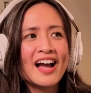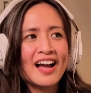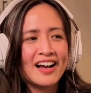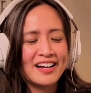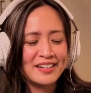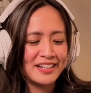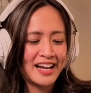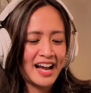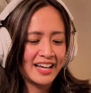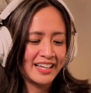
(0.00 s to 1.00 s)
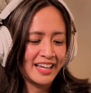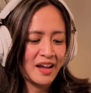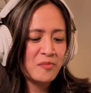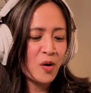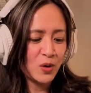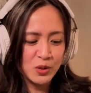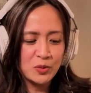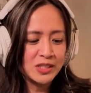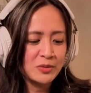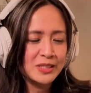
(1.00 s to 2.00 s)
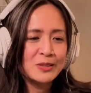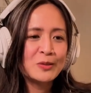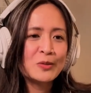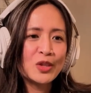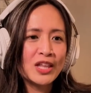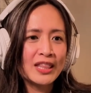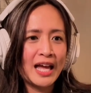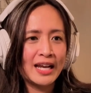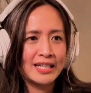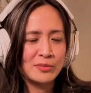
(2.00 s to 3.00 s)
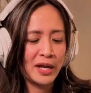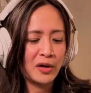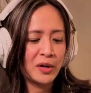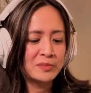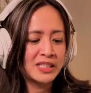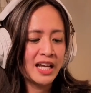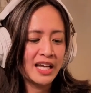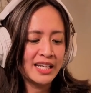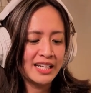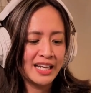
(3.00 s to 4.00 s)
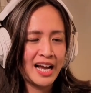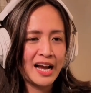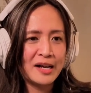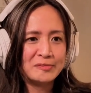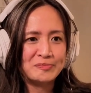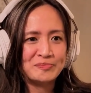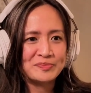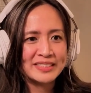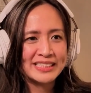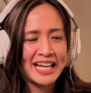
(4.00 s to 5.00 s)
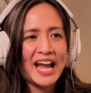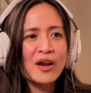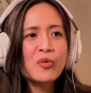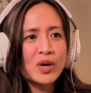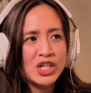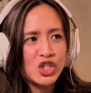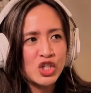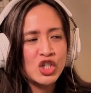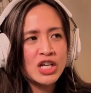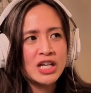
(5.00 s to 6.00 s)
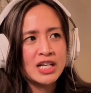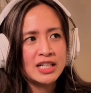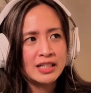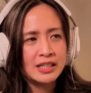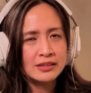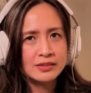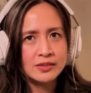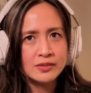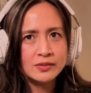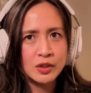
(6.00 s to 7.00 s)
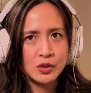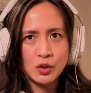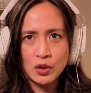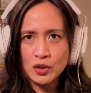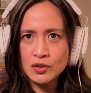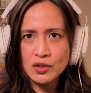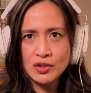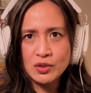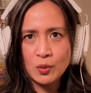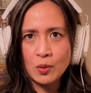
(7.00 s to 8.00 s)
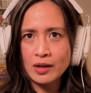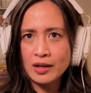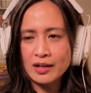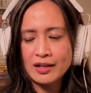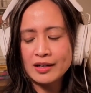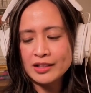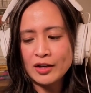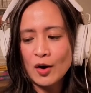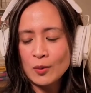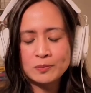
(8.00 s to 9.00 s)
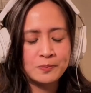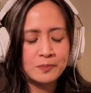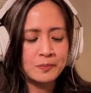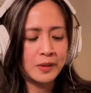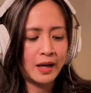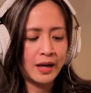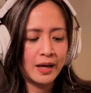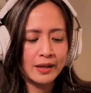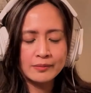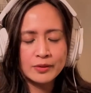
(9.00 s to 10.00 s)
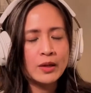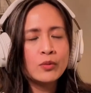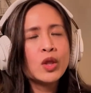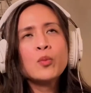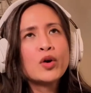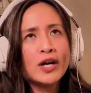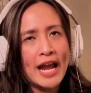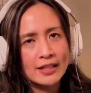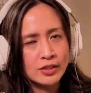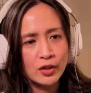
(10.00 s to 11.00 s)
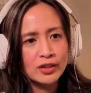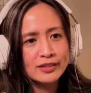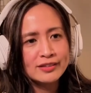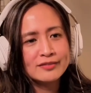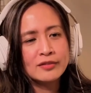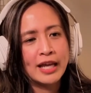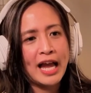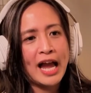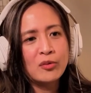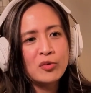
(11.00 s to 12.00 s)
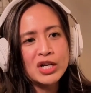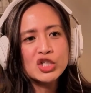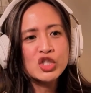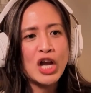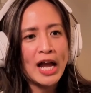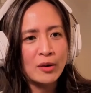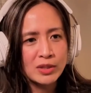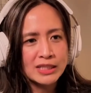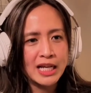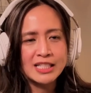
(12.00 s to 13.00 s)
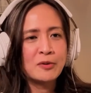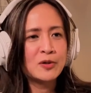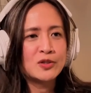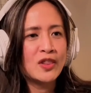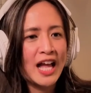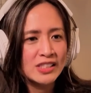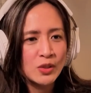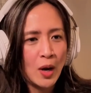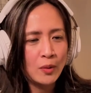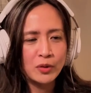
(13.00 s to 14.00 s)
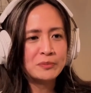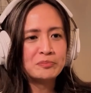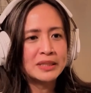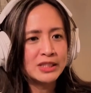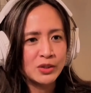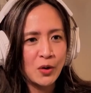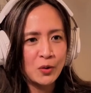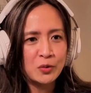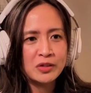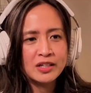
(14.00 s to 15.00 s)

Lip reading: I am also a sweet tooth. That is my kryptonite. I wish desserts or, they weren't as good. Like, I wish I wasn't exposed to that so I wouldn't be so